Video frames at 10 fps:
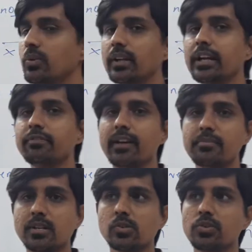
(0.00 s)
you get
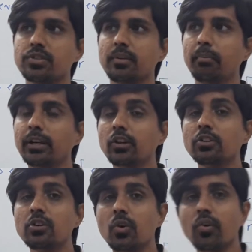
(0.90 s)
5 marks question. But on
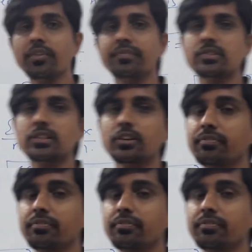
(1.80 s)
coefficient of